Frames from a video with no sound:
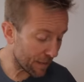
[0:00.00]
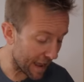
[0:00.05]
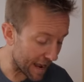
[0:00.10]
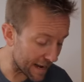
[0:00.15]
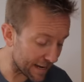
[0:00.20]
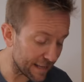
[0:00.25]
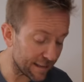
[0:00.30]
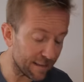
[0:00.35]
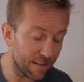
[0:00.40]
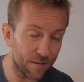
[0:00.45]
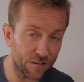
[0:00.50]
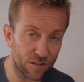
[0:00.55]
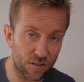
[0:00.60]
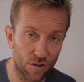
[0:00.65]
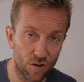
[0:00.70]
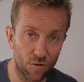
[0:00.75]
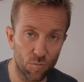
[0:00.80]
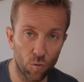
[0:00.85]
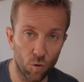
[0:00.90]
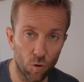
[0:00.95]
Anything that's
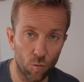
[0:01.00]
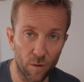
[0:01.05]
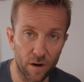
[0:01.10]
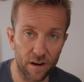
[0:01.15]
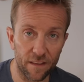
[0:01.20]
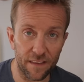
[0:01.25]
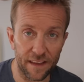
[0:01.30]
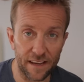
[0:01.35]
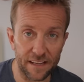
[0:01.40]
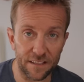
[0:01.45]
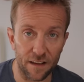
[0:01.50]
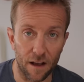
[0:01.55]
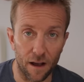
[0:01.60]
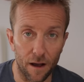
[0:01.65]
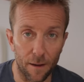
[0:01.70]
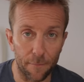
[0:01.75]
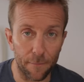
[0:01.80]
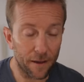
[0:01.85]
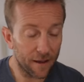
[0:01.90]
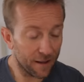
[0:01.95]
going to warm one of these
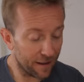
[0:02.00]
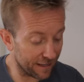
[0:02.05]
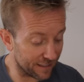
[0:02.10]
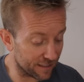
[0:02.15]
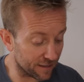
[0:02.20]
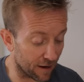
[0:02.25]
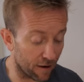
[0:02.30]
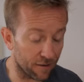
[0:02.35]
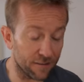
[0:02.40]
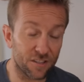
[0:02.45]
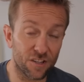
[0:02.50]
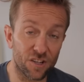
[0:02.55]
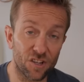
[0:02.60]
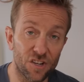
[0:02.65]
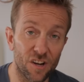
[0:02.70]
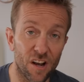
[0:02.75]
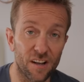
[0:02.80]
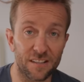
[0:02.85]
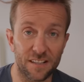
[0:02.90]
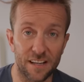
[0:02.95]
up is going to
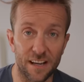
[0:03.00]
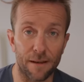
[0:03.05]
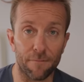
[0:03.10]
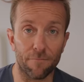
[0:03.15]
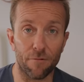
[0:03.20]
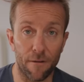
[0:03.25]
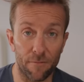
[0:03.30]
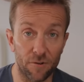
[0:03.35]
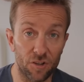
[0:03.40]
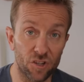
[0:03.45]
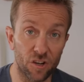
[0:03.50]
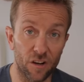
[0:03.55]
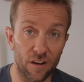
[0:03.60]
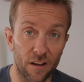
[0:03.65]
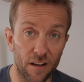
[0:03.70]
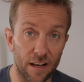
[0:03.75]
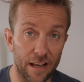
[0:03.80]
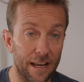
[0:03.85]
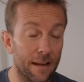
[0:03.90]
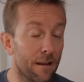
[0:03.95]
shut it
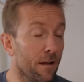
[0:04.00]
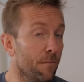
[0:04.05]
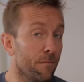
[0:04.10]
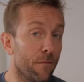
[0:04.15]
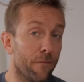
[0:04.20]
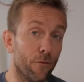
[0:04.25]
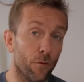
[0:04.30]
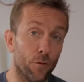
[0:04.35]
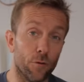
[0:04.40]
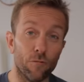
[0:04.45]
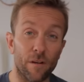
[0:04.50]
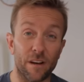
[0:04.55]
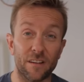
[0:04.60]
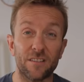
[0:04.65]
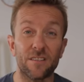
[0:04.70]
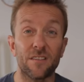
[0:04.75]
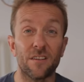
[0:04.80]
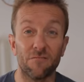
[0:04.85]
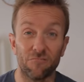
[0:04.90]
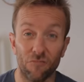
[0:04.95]
prematurely before the
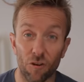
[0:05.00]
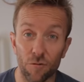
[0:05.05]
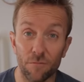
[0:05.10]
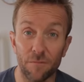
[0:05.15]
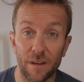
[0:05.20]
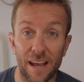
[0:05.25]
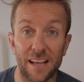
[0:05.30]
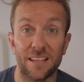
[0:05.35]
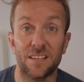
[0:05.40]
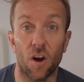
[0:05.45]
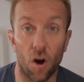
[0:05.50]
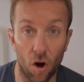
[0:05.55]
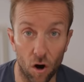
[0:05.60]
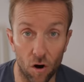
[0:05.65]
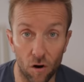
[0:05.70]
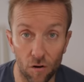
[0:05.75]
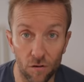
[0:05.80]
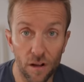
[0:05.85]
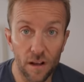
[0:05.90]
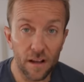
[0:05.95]
rest of the room gets
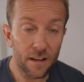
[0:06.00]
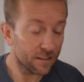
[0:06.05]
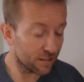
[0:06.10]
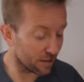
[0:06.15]
hot.